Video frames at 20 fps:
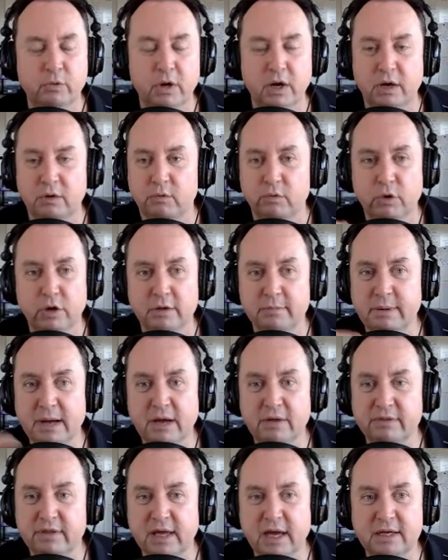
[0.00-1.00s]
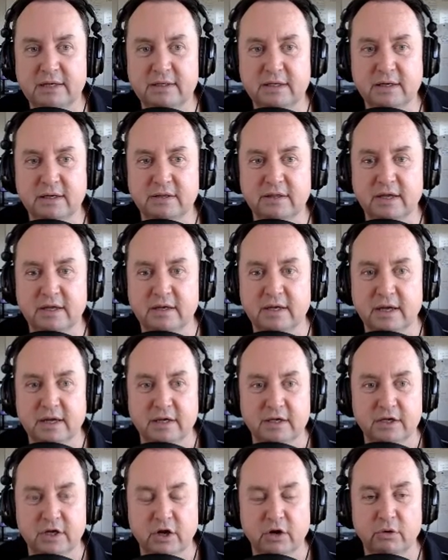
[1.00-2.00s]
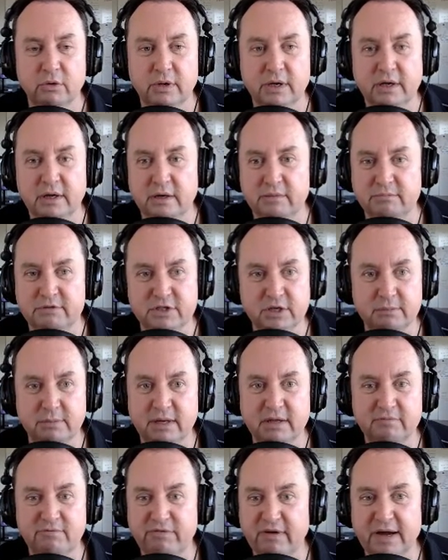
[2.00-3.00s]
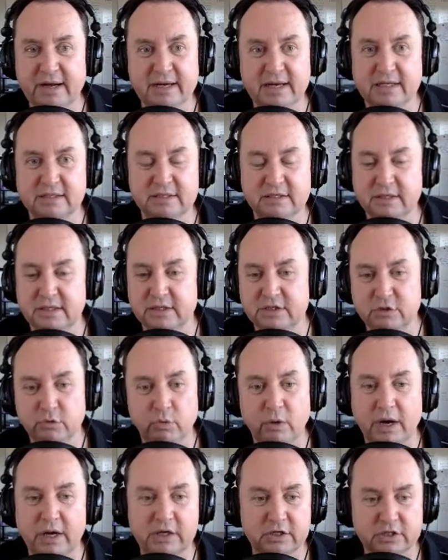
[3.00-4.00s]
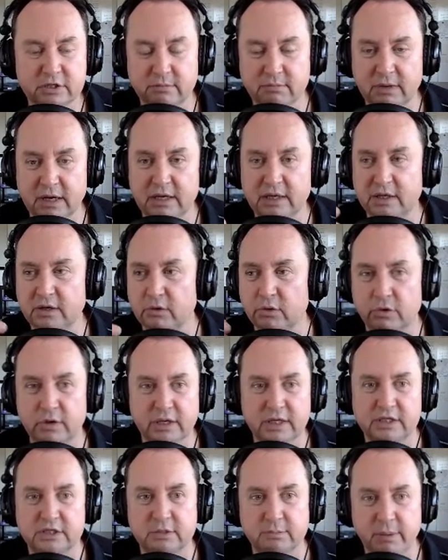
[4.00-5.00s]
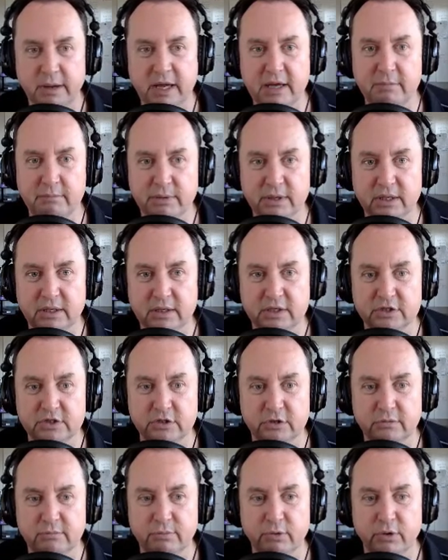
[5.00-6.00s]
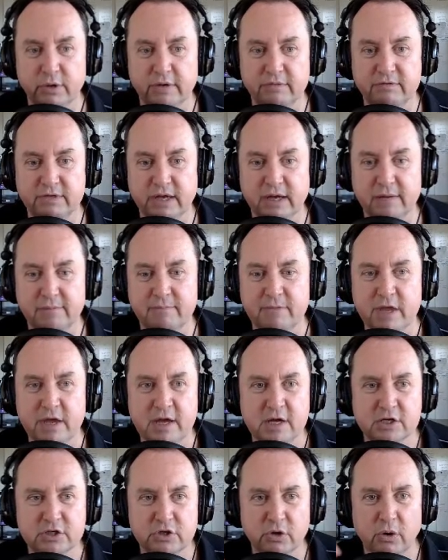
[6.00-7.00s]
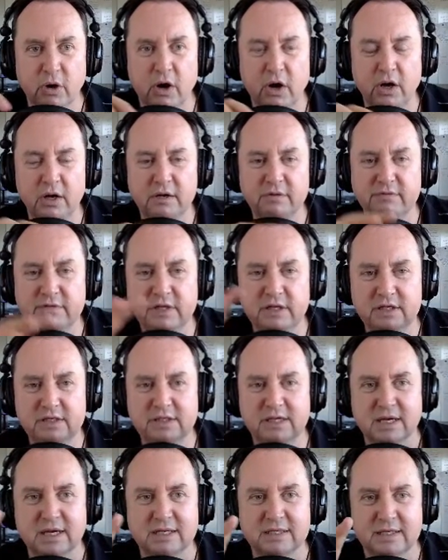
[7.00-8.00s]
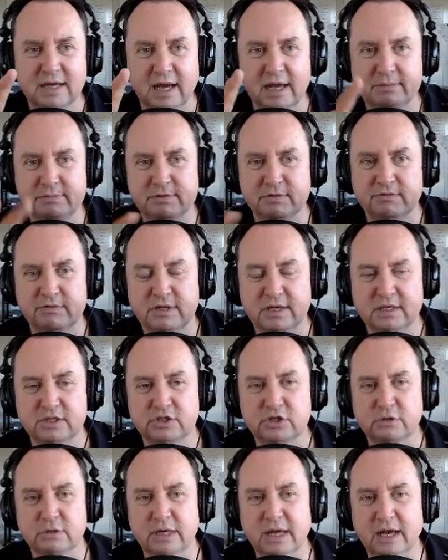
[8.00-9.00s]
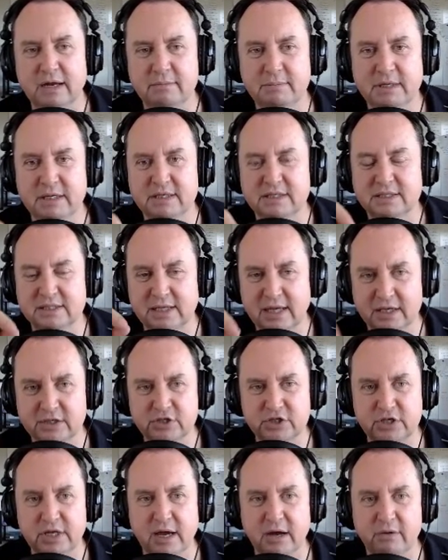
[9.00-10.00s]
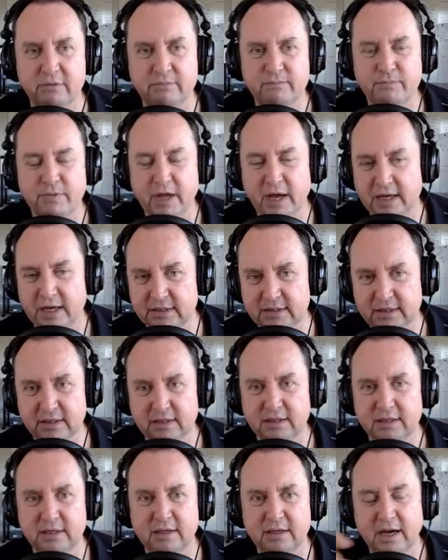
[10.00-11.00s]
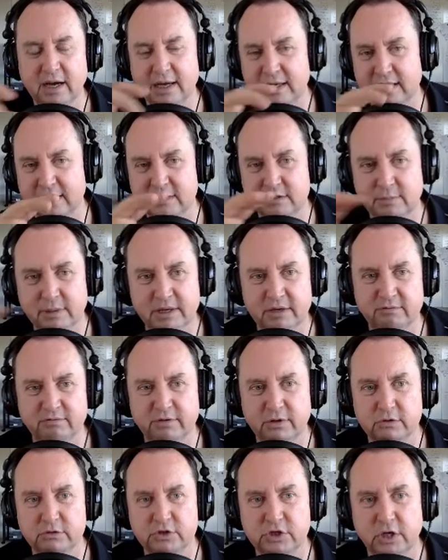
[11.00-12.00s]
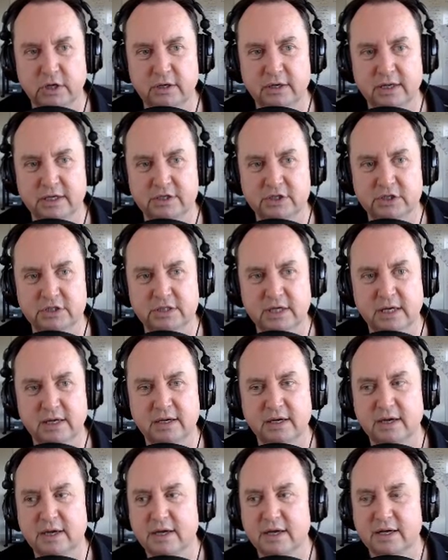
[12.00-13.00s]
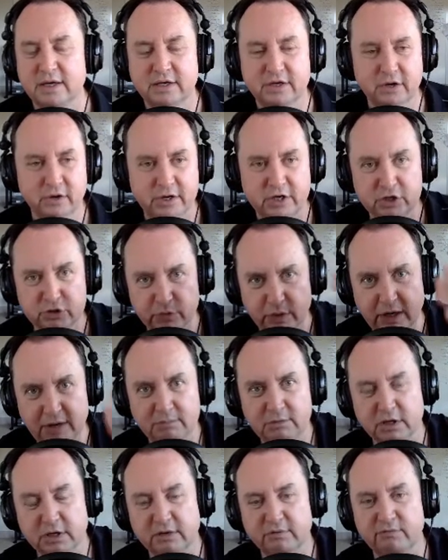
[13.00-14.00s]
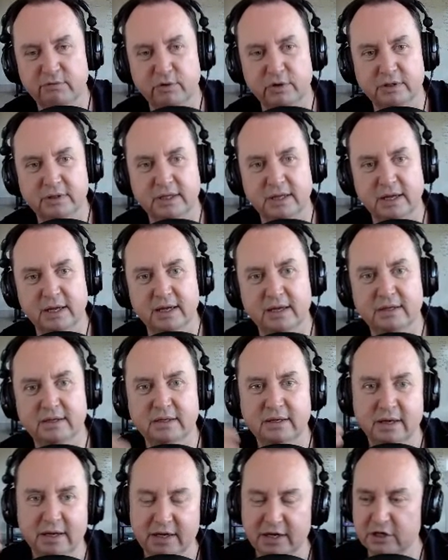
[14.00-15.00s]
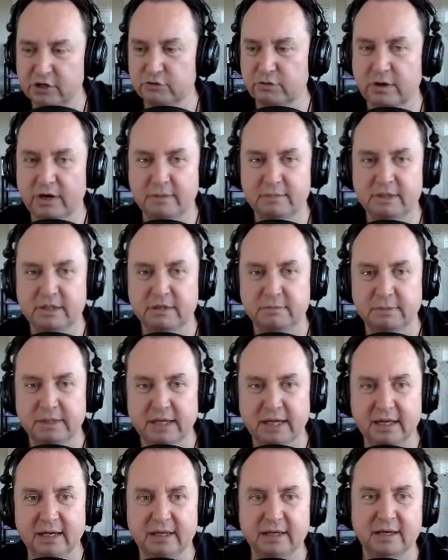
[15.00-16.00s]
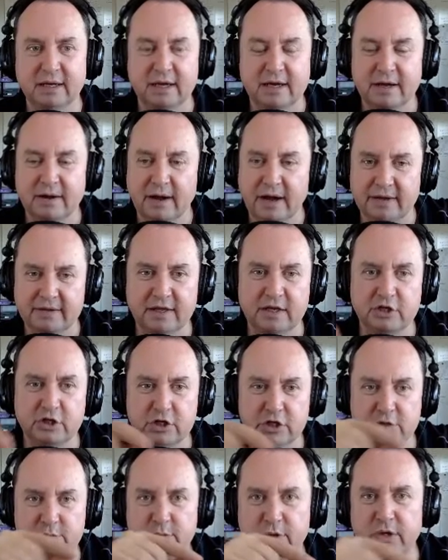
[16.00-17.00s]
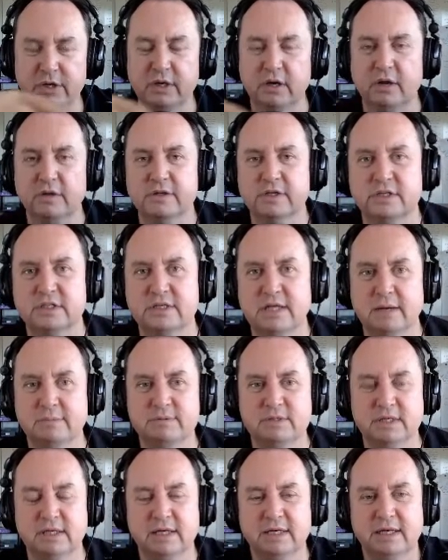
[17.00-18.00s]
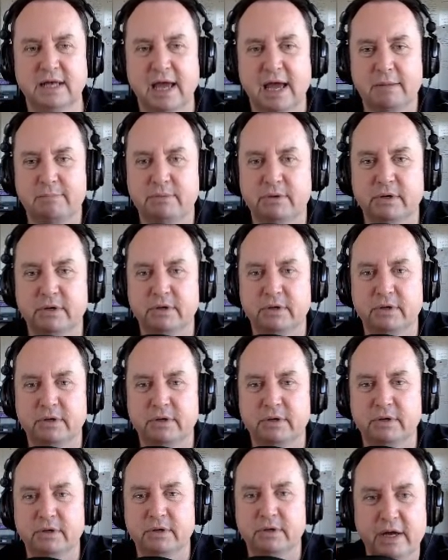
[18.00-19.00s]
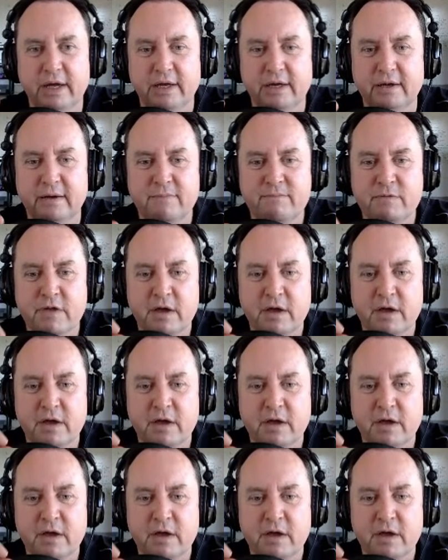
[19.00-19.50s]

Uh, what about the idea that you know eh, somebody in finance needs to wire some money or needs to pay a bill at a certain point of time? So all of these types of things should kind of be sketched out. Ideally, I like to make a flow chart and just say, you know, here's what I'm looking for at the end, here's where I'm at the beginning, and then you just put in all the steps that need to happen along the way.